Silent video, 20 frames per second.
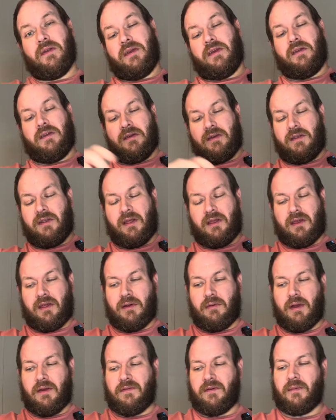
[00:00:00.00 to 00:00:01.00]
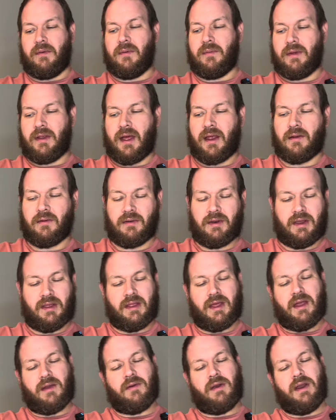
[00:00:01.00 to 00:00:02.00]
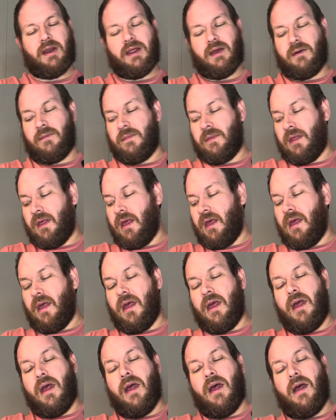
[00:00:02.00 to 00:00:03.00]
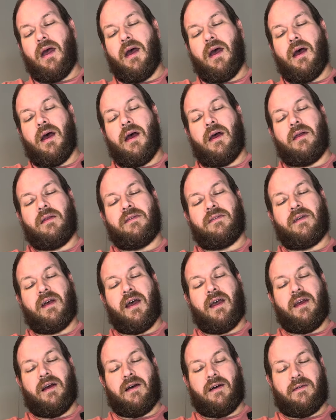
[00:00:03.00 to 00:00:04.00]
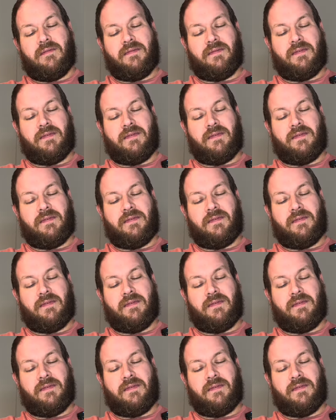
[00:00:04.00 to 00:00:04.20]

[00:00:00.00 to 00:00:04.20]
it doesn't get away from you, but I don't need that right now. Tie off,